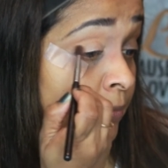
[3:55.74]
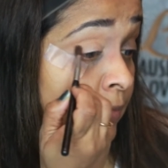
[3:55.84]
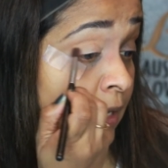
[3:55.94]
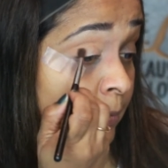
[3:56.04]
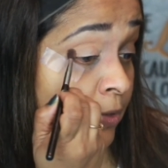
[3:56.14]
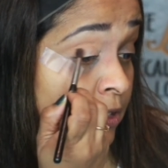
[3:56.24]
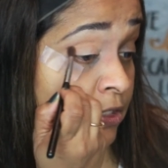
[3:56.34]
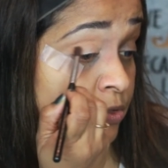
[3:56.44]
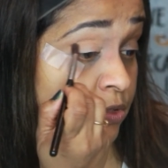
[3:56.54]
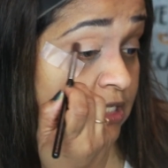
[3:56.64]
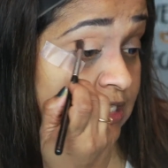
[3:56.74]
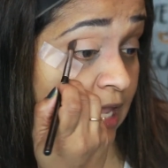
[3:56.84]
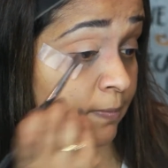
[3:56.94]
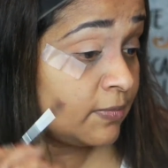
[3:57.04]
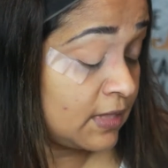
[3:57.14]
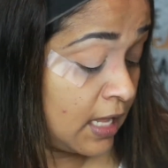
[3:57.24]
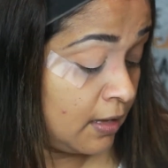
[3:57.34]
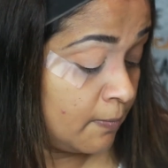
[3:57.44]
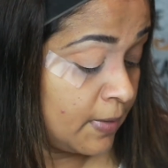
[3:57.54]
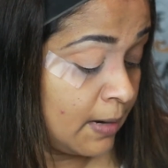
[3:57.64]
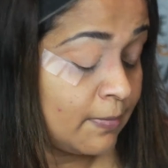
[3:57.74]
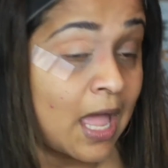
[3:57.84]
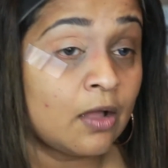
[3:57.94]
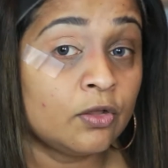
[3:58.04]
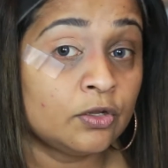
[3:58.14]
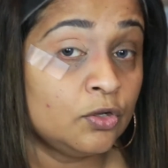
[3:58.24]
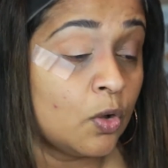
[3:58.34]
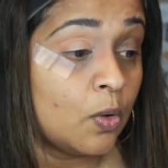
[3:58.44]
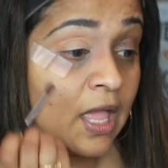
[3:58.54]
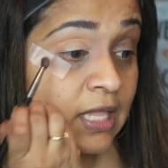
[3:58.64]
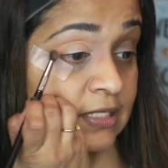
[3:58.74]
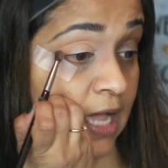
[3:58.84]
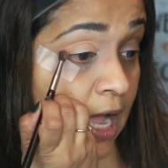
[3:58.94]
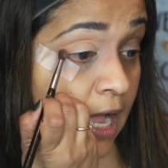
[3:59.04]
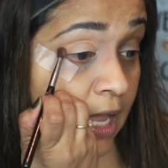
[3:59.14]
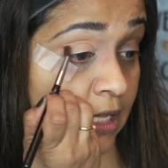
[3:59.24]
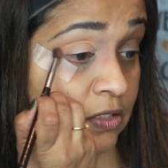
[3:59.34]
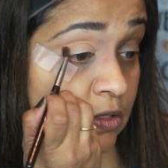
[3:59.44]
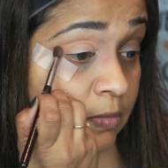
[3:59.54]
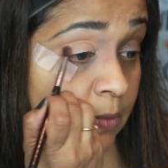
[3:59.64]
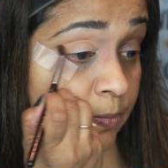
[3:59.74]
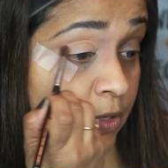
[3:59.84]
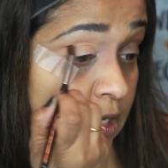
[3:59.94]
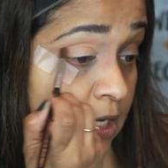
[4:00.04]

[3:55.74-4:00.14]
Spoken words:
And I'm going to do the same thing, but I'm not going to go as high. So I'm going to put